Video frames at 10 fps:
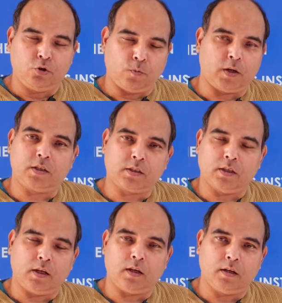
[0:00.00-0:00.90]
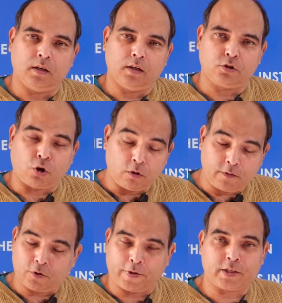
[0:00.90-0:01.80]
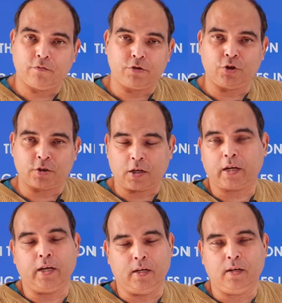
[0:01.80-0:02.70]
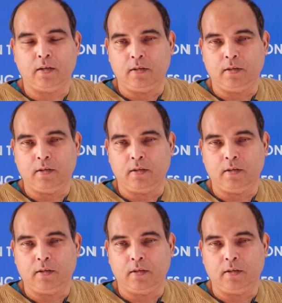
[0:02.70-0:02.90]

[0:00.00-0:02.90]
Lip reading: question which you are stuck in,